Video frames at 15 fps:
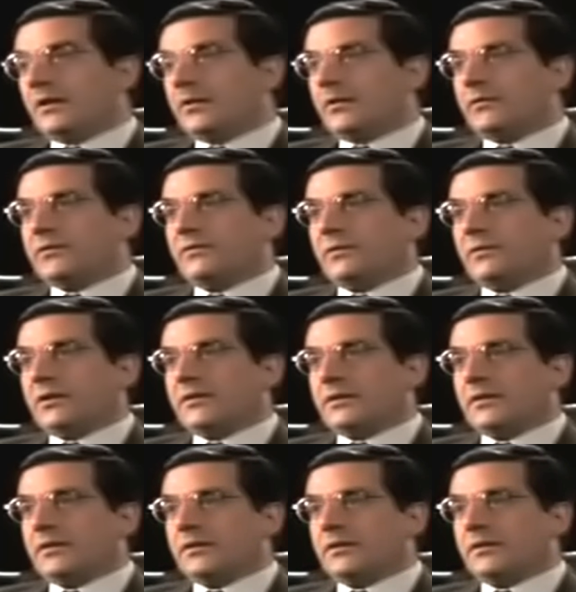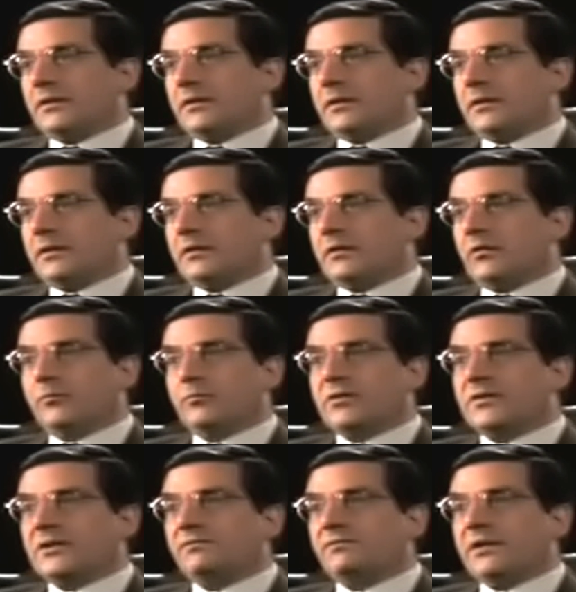Those verses
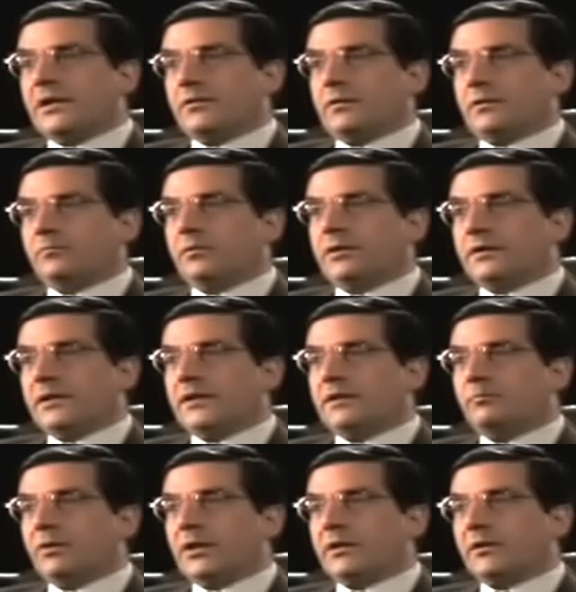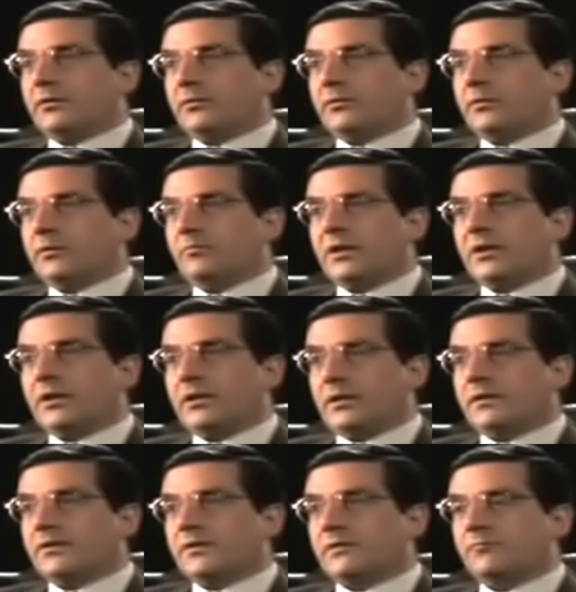almost invariably date back to the
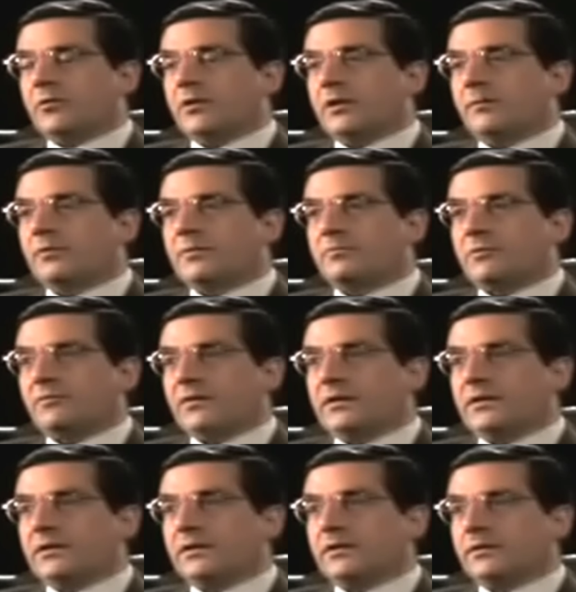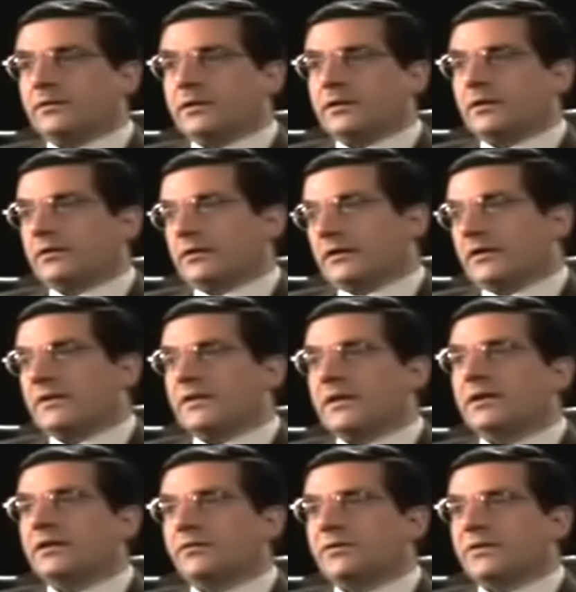beginnings of Muhammad's prophetic career in his
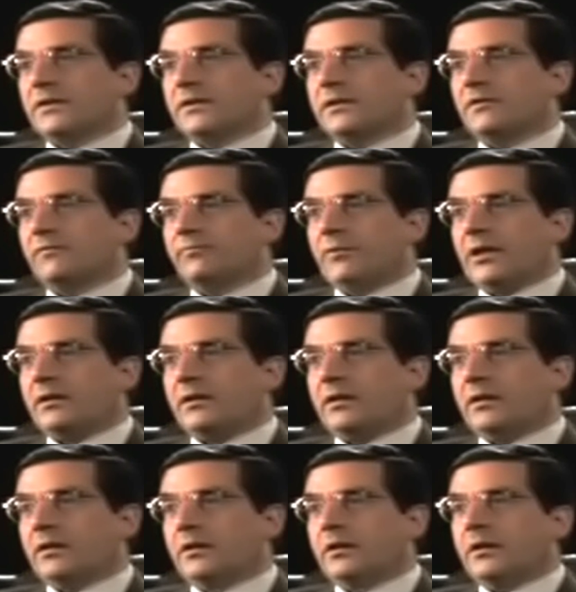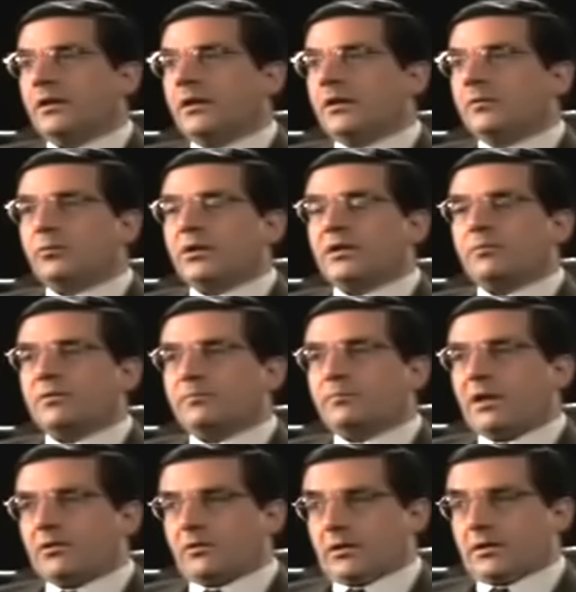native city of Mecca, where he was
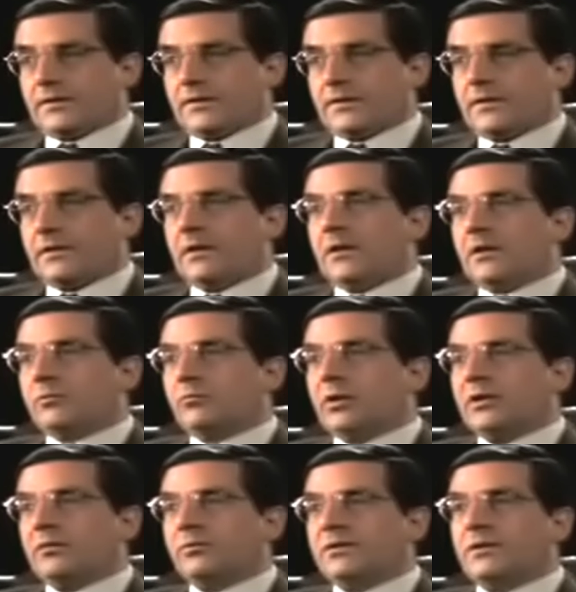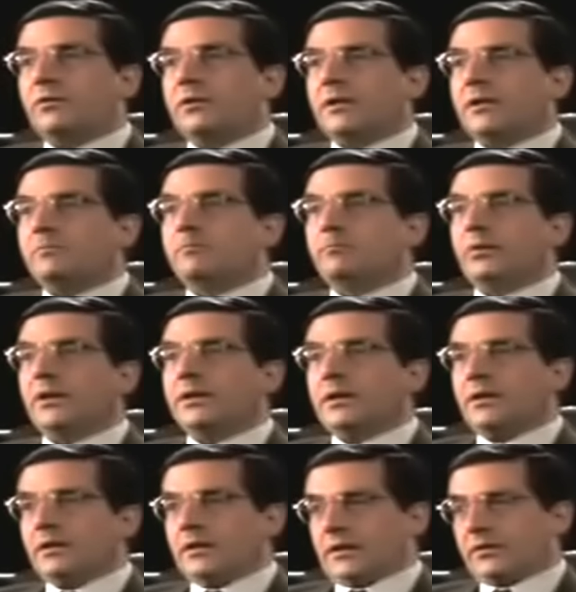powerless, where he was only
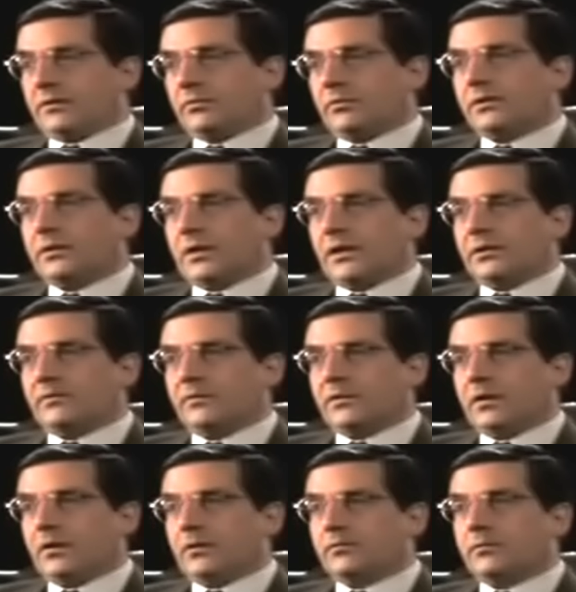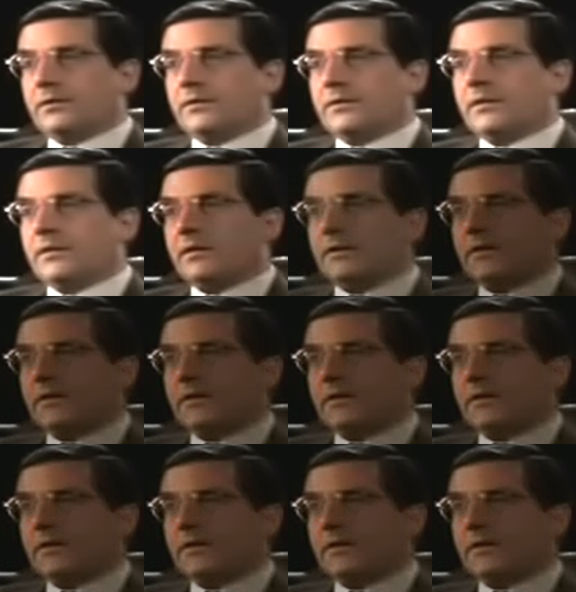beginning to attract followers.